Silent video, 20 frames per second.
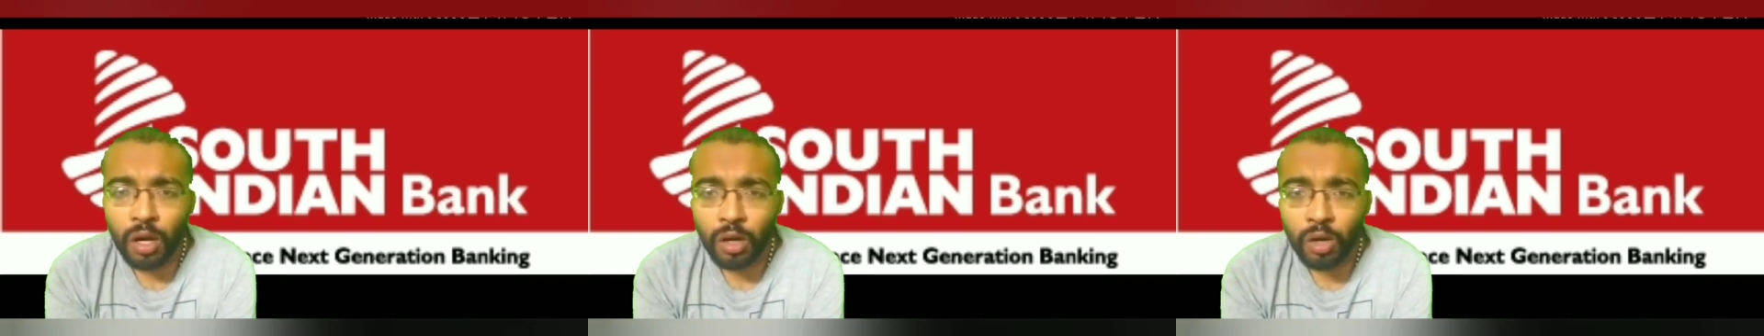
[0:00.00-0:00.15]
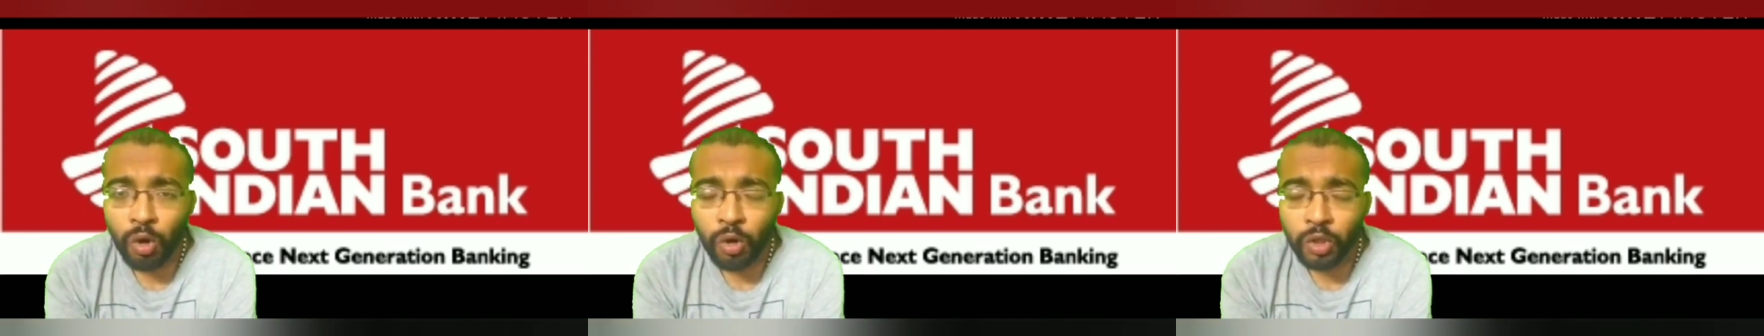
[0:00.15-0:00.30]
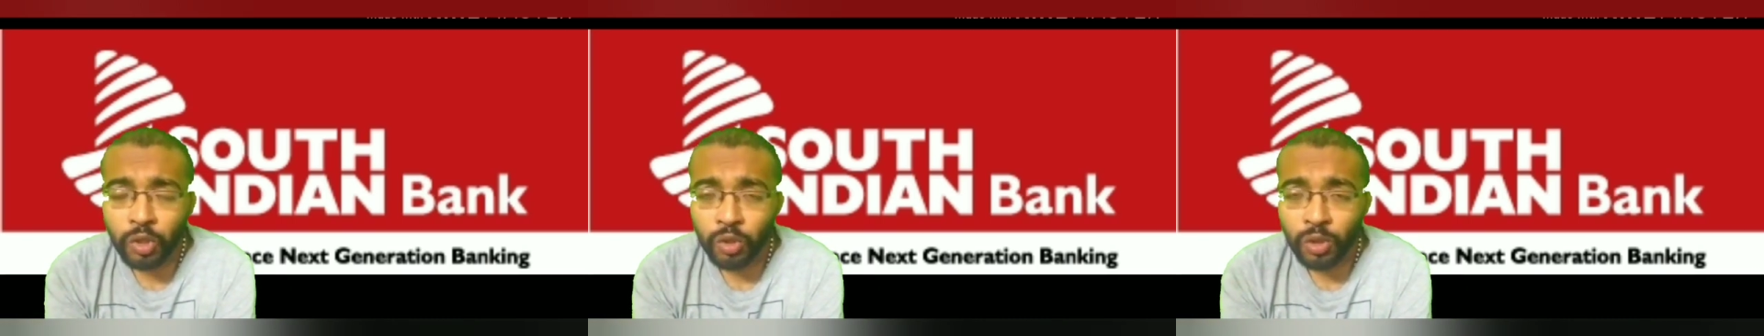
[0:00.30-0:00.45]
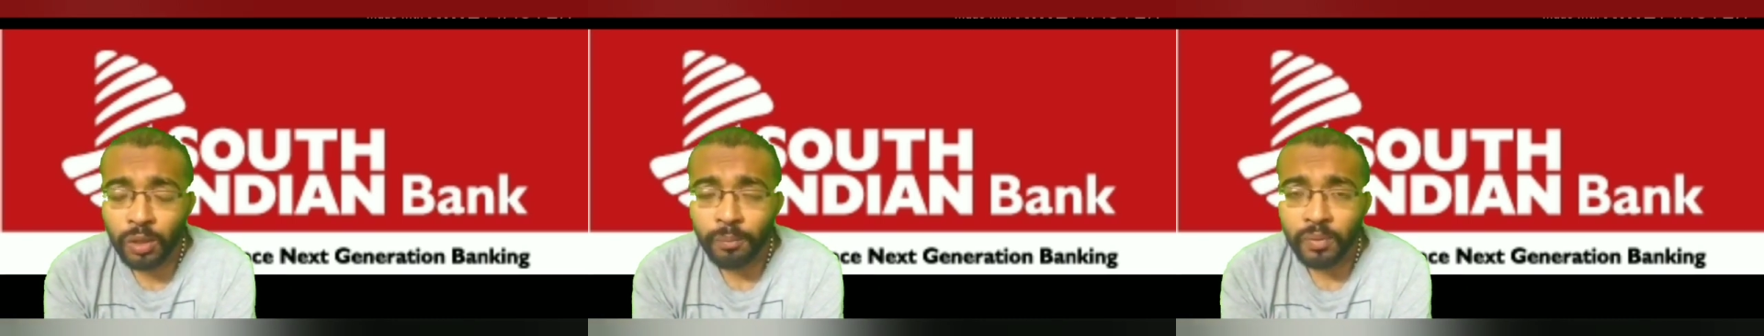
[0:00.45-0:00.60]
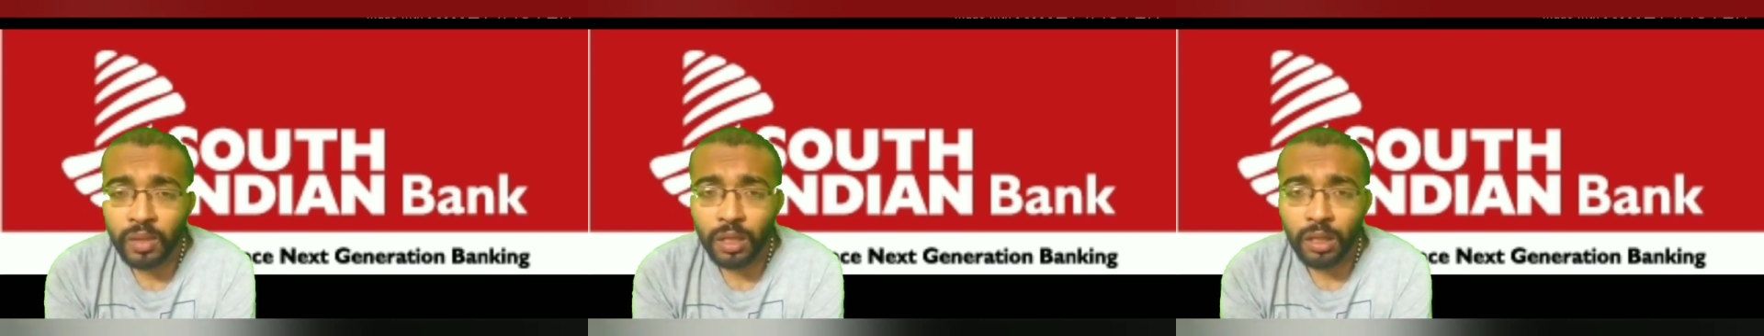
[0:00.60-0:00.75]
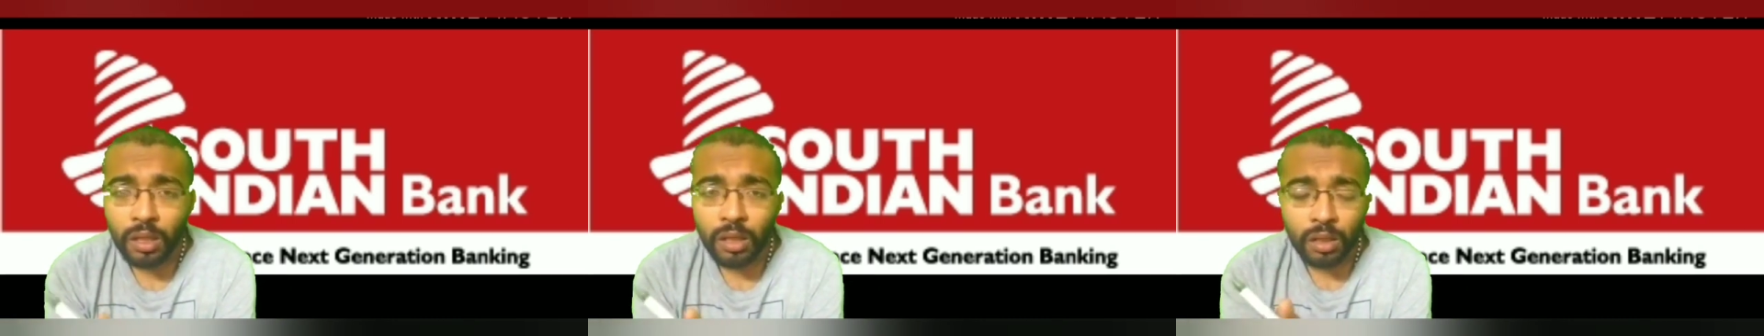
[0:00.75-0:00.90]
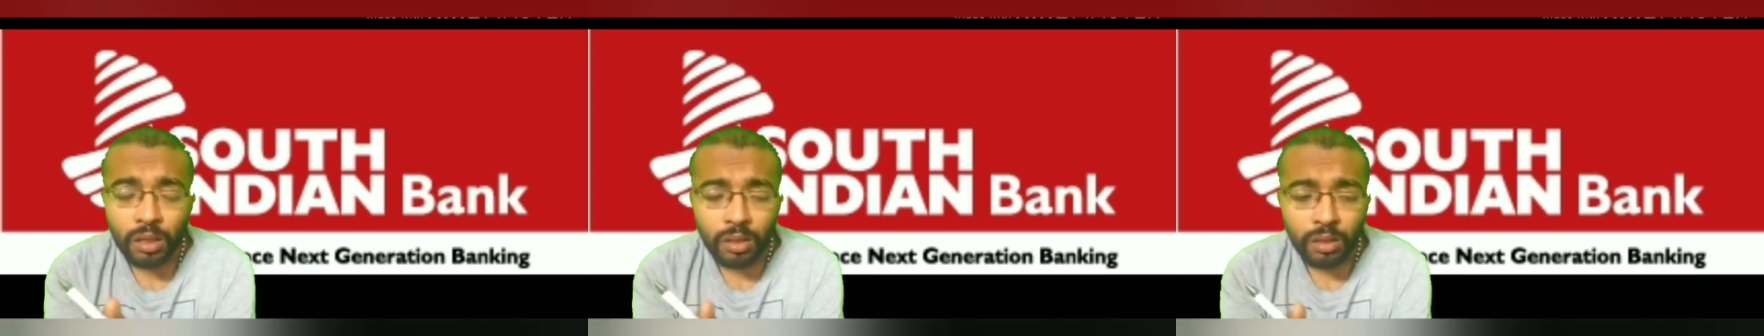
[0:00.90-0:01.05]
go to
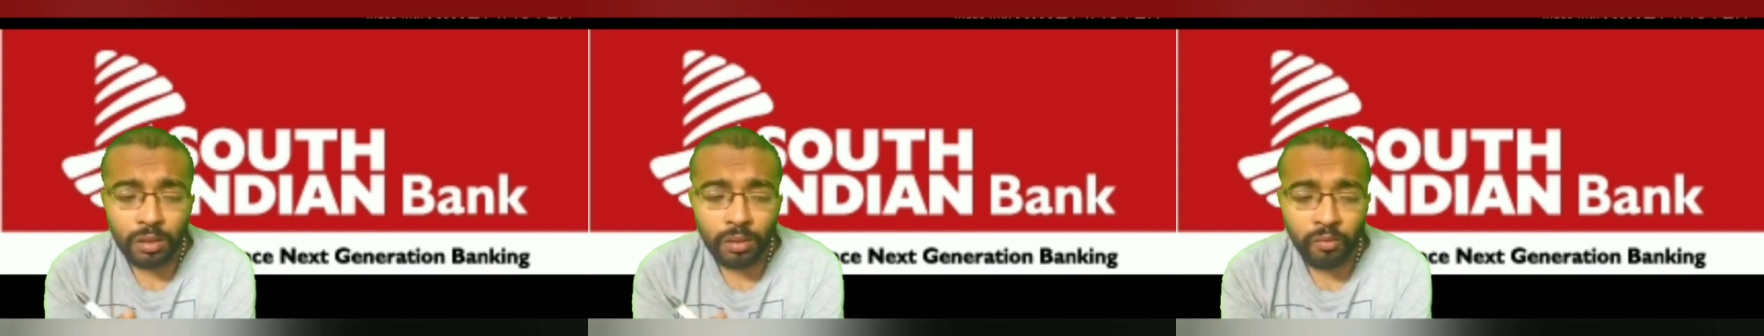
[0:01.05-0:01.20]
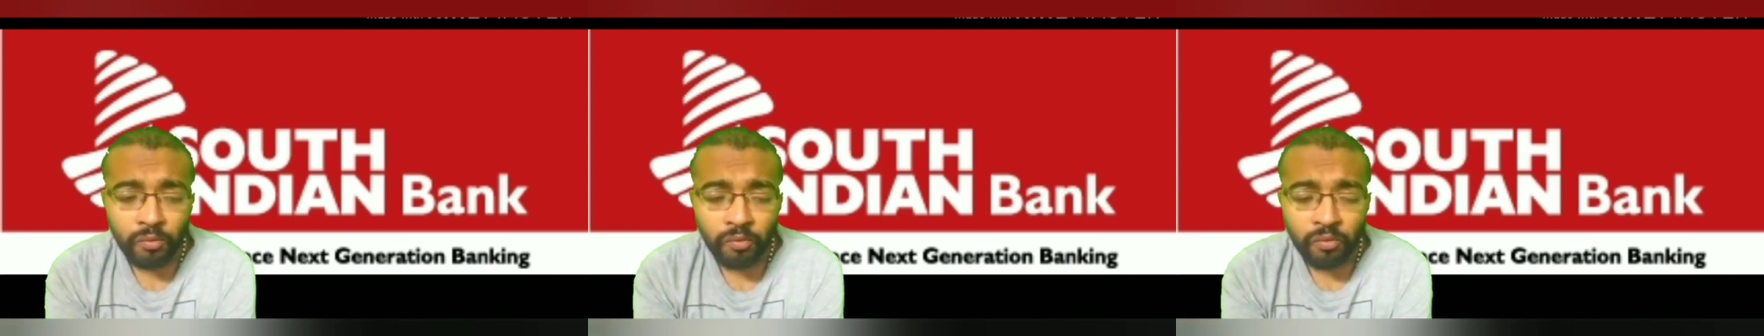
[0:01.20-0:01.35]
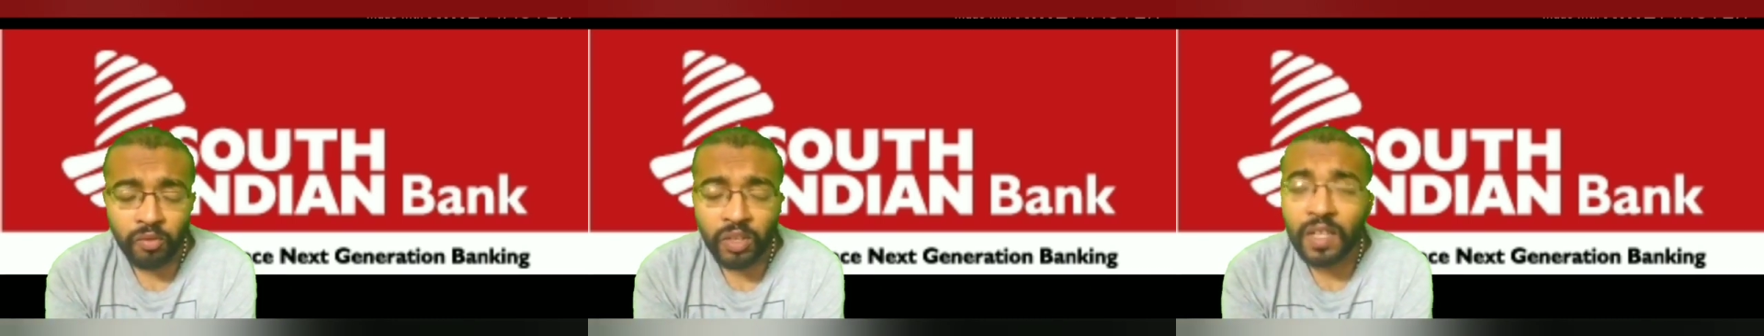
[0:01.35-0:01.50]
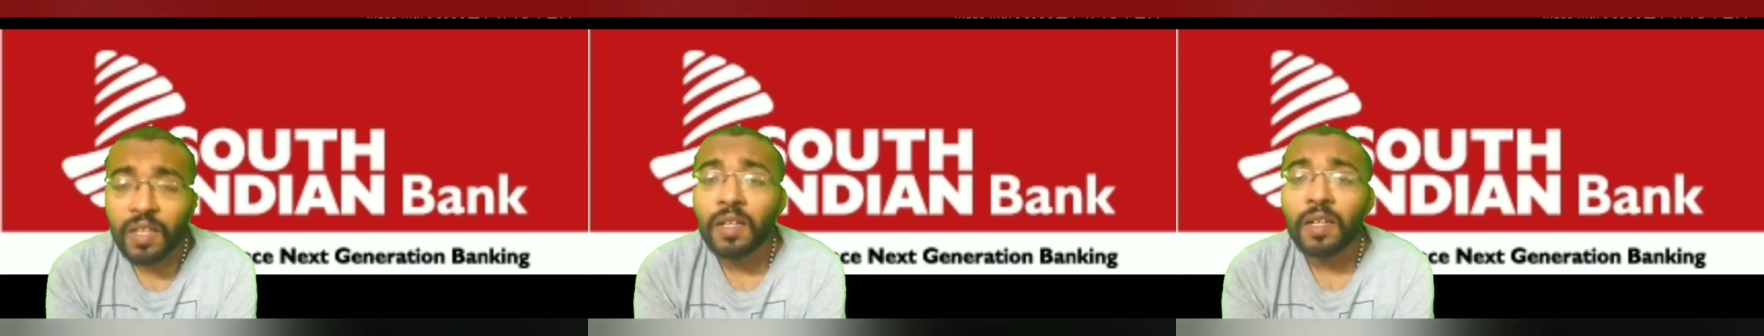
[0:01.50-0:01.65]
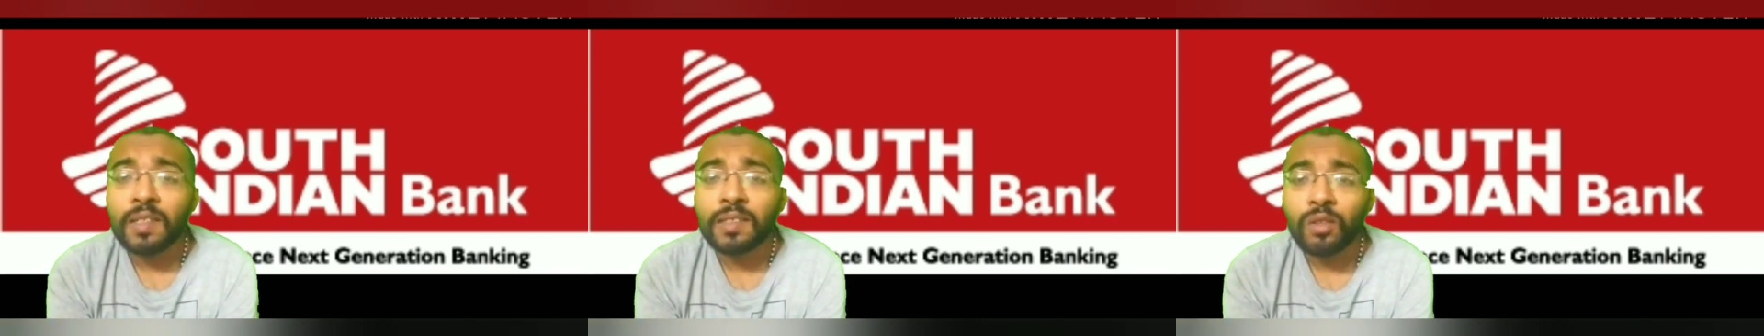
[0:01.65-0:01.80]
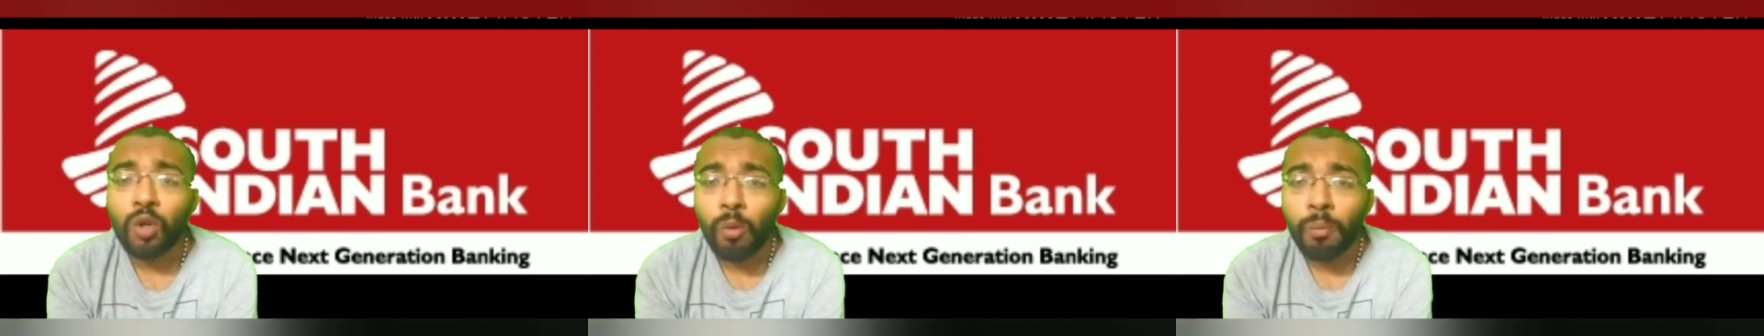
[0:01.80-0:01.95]
the weakness,